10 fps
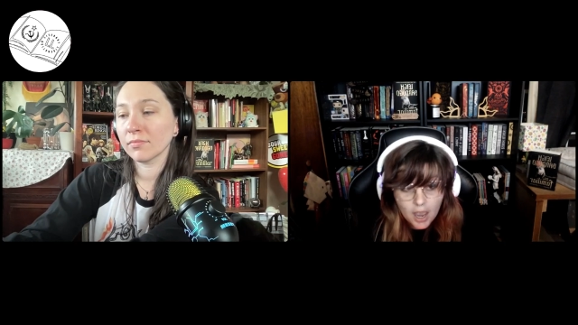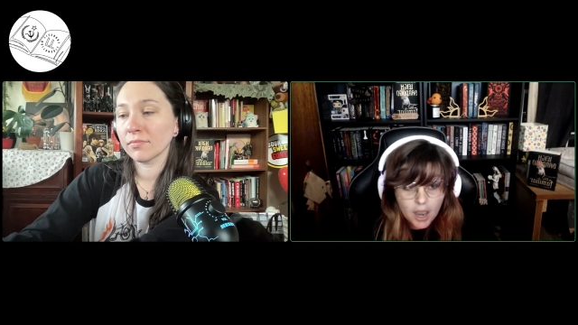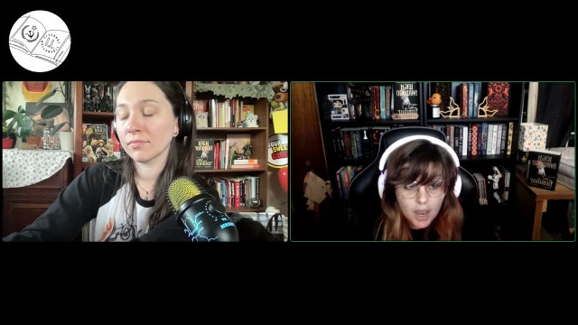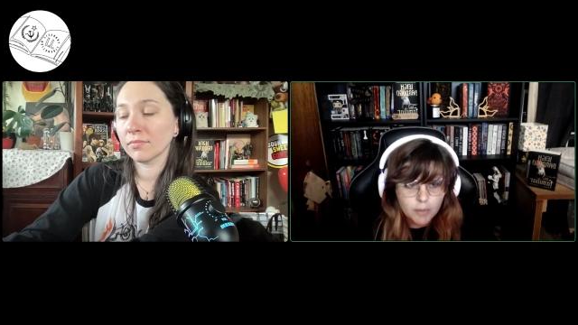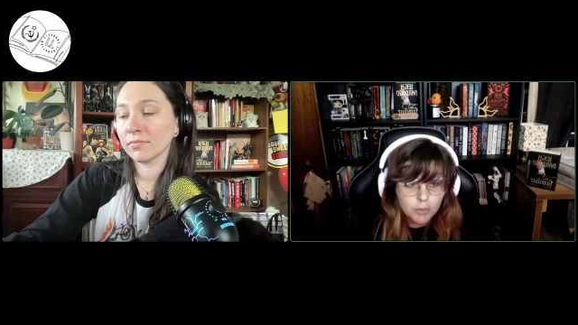
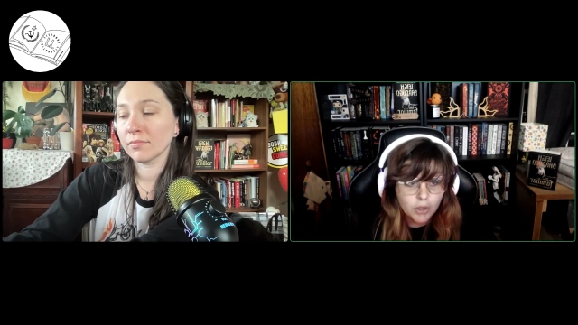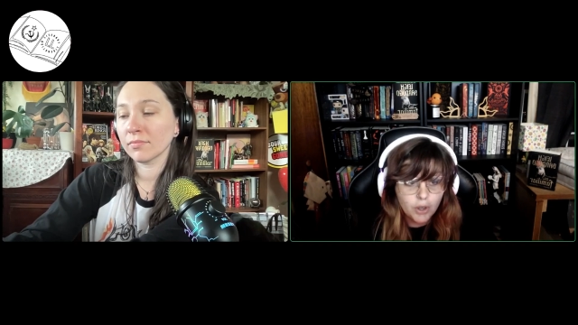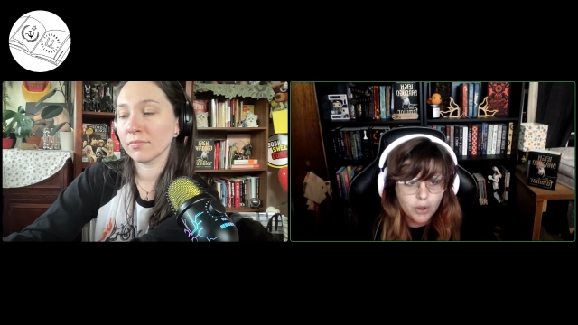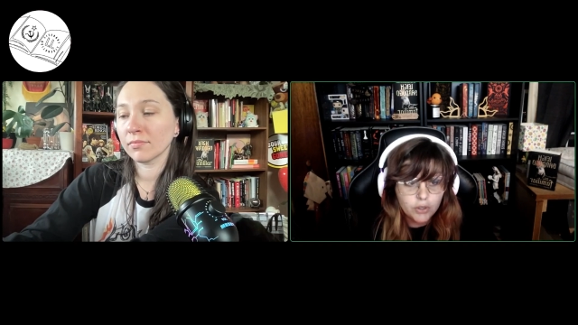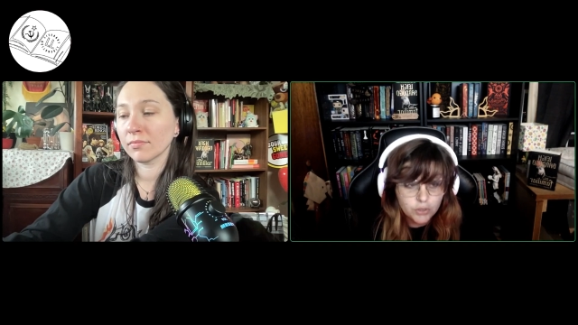Speaker 1: I'm your
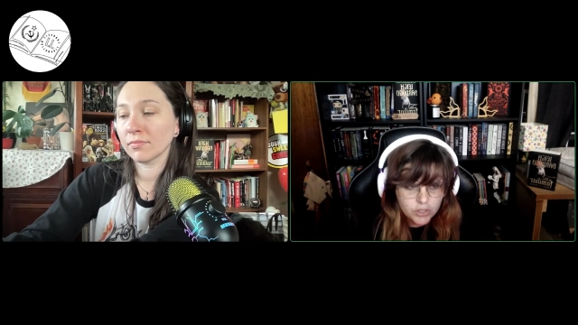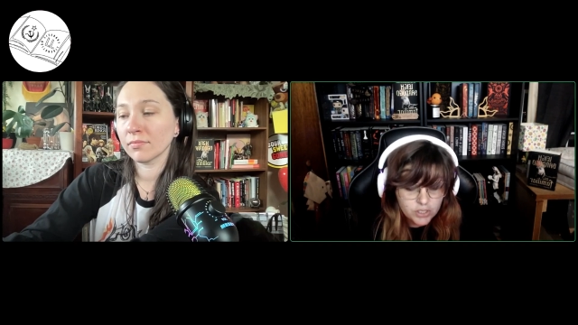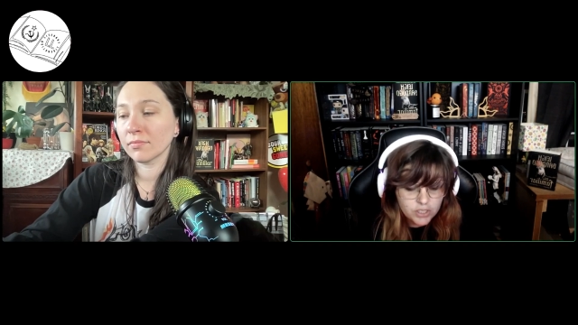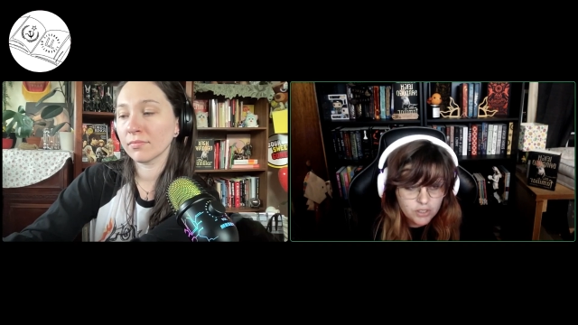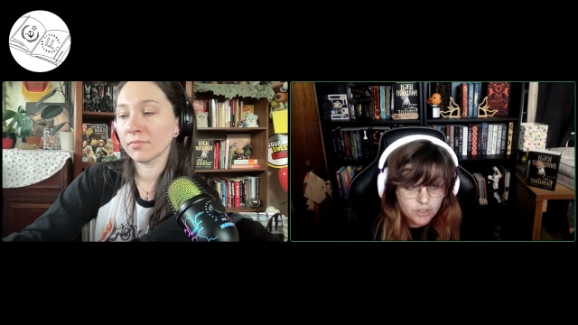co-host
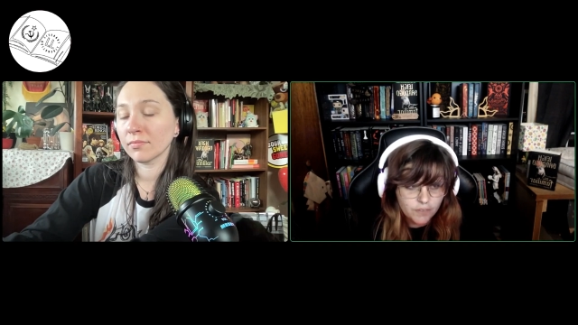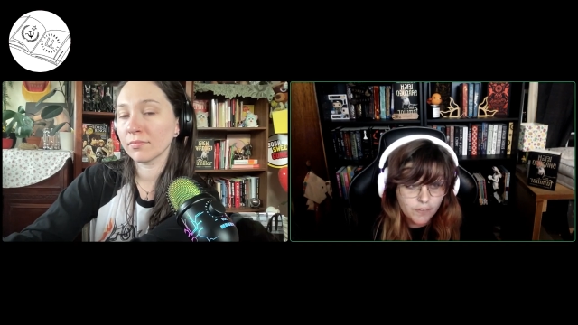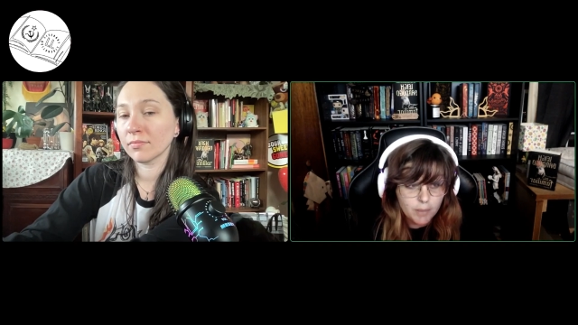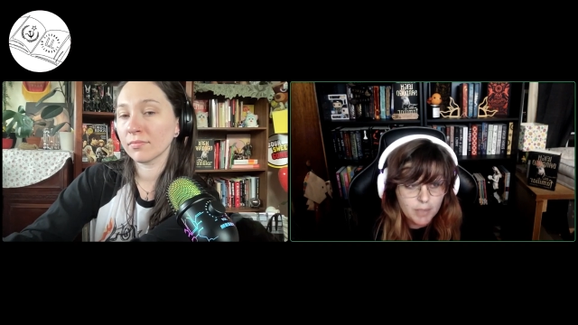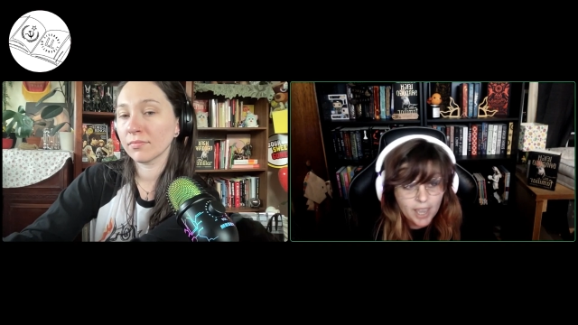Kristen. You can
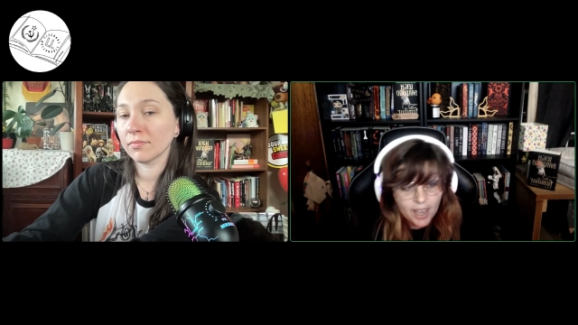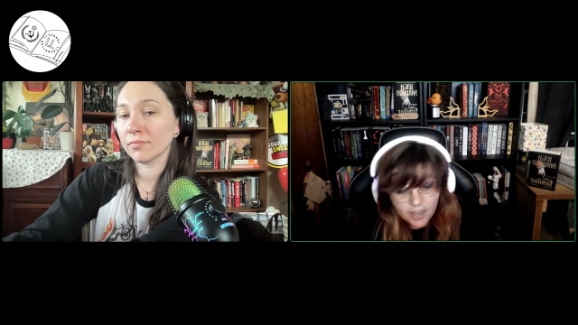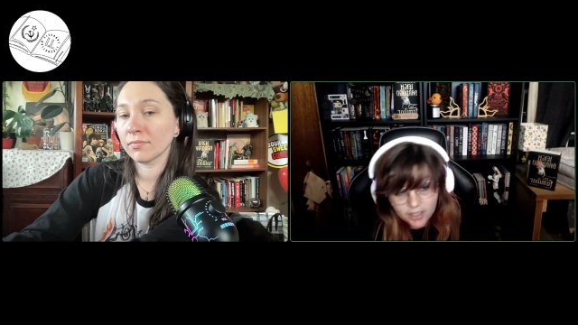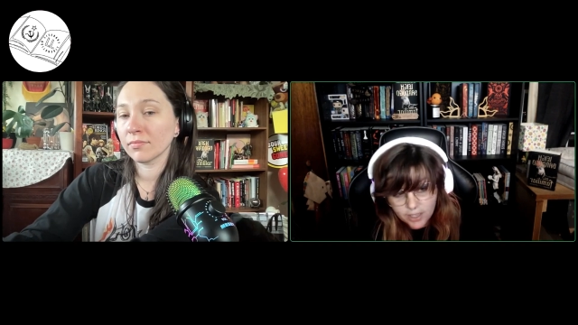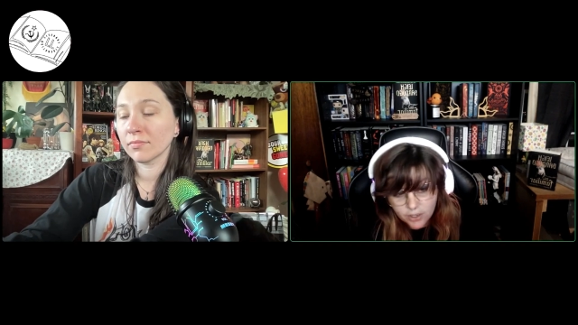find me at
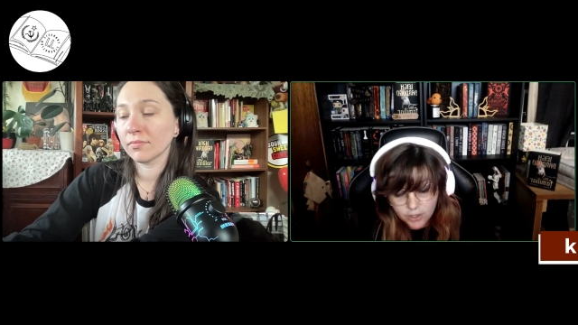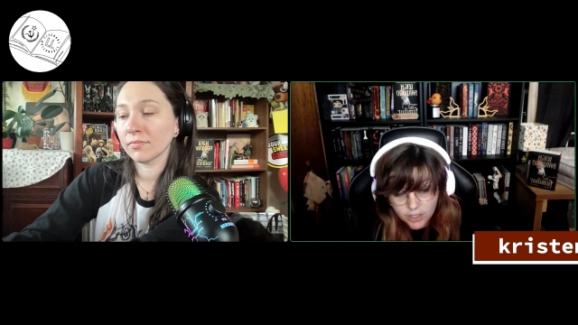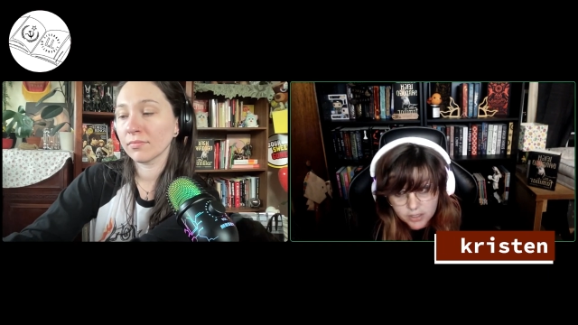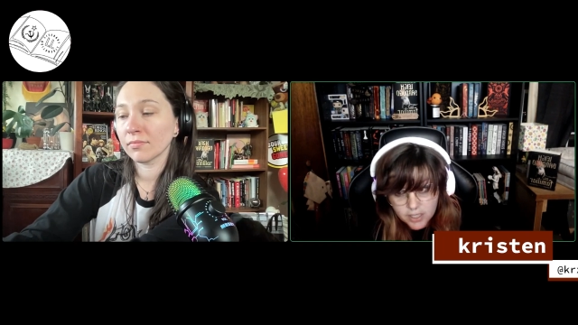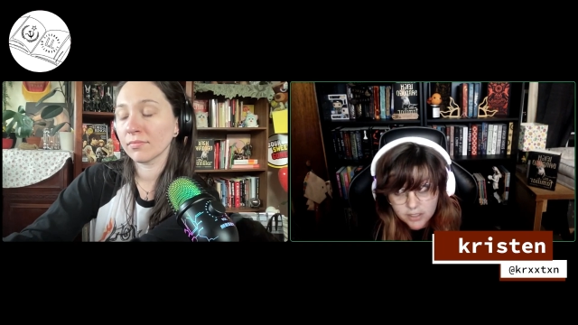
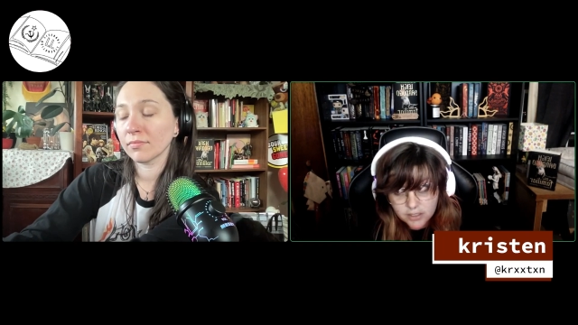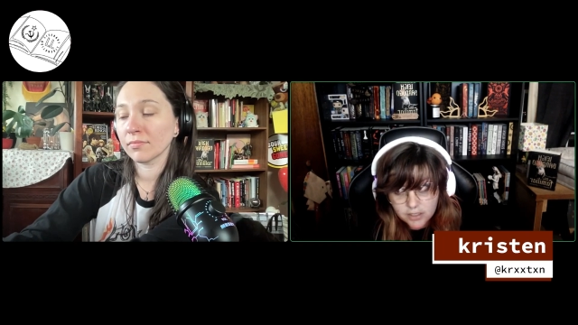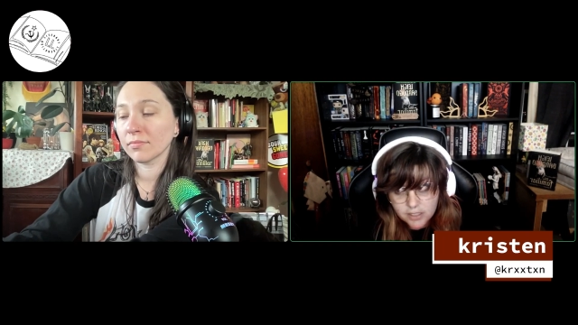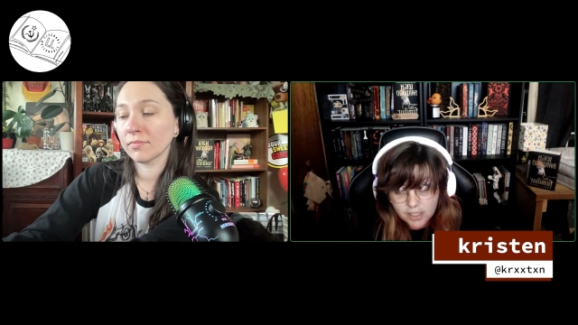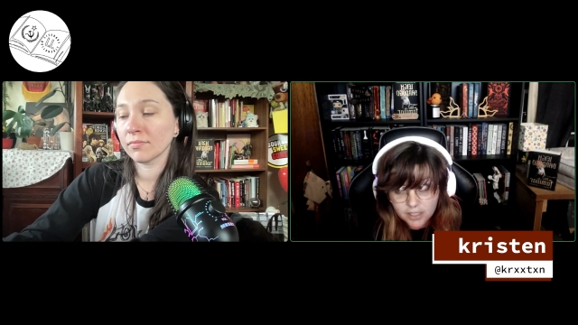
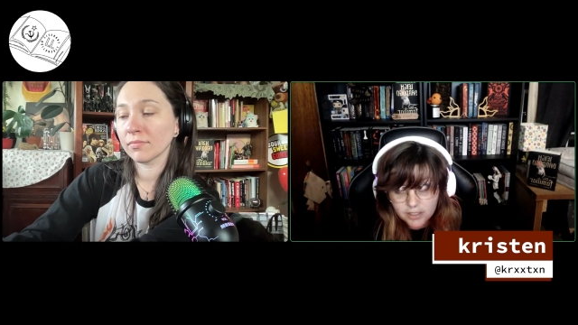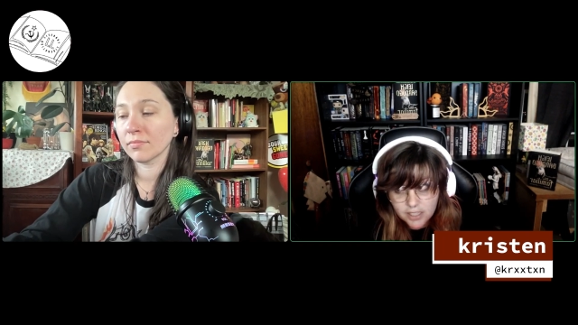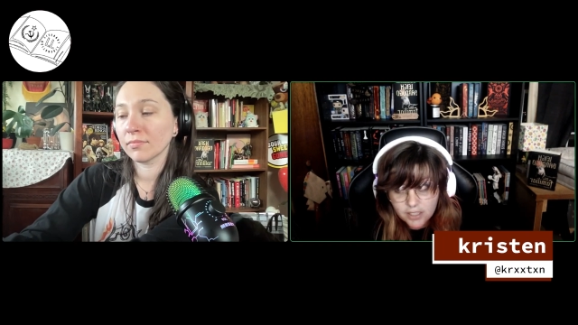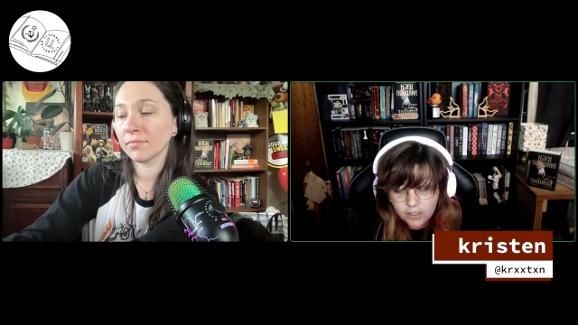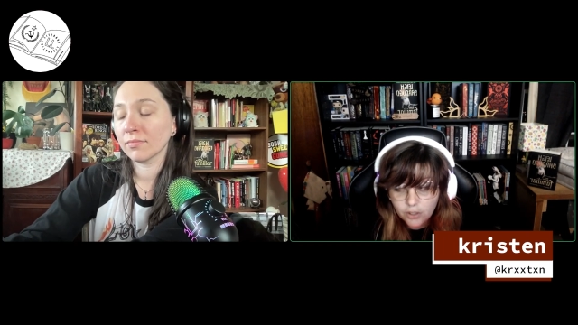
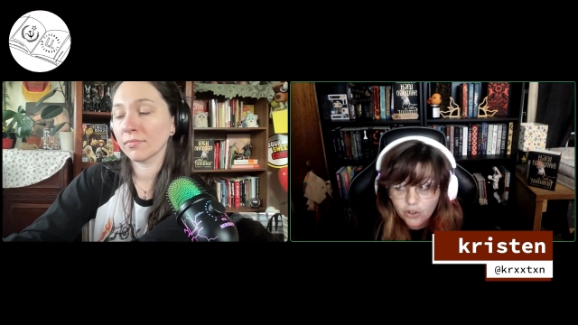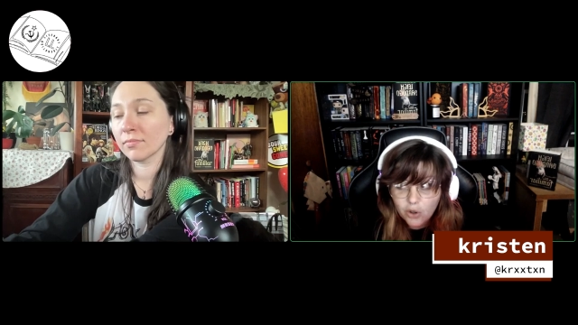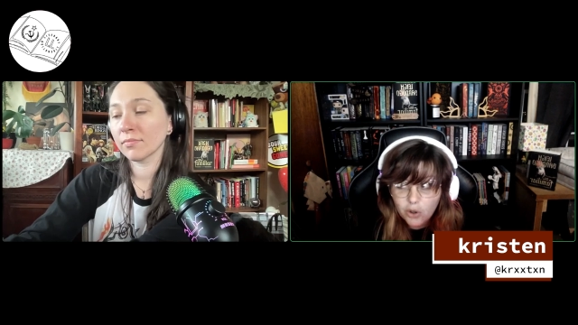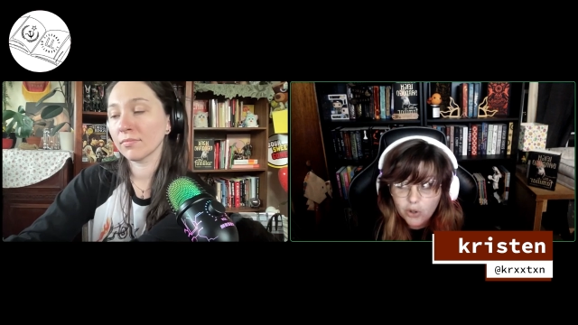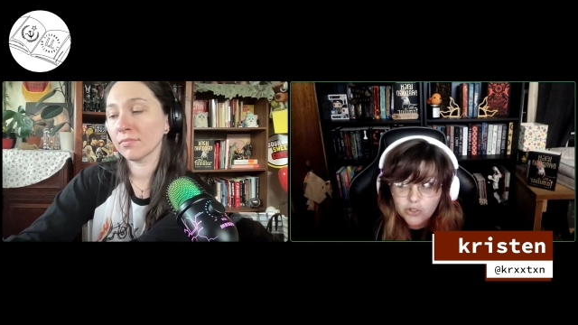krxxtxn on
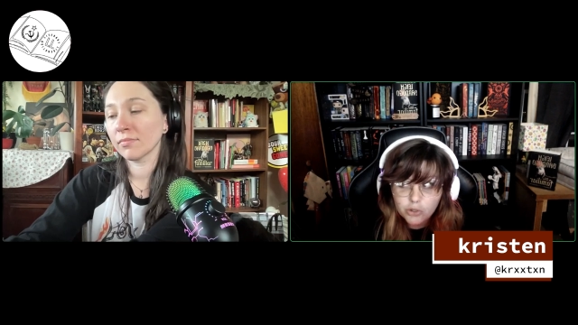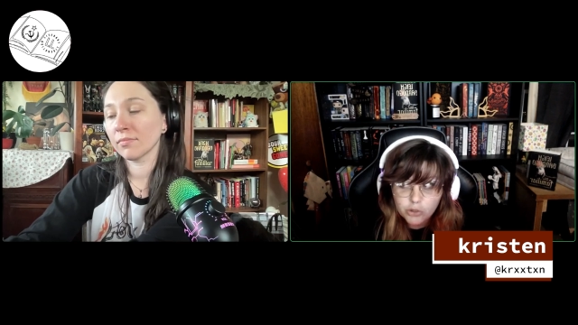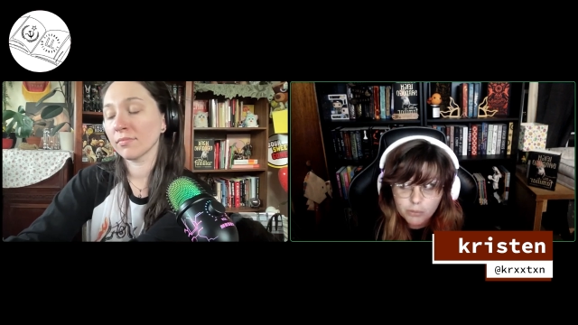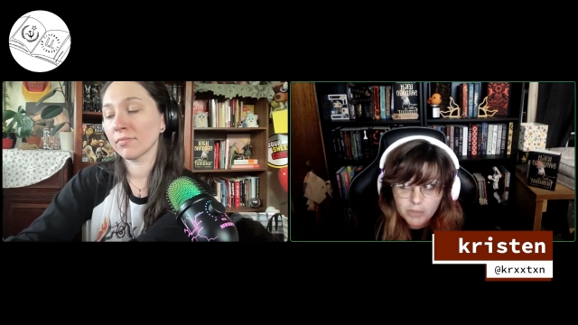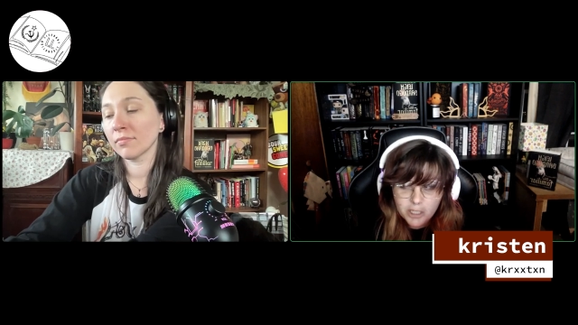all
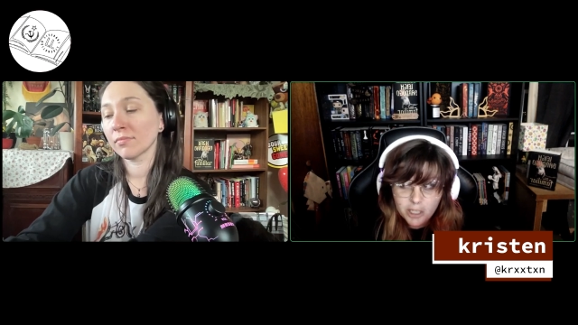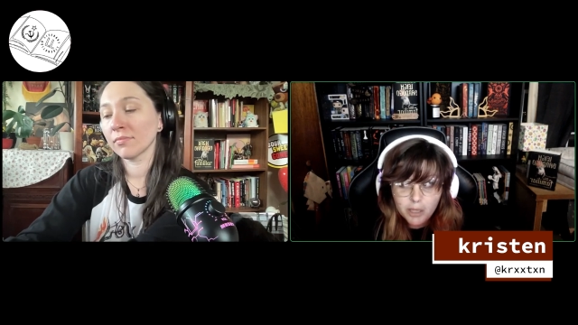social media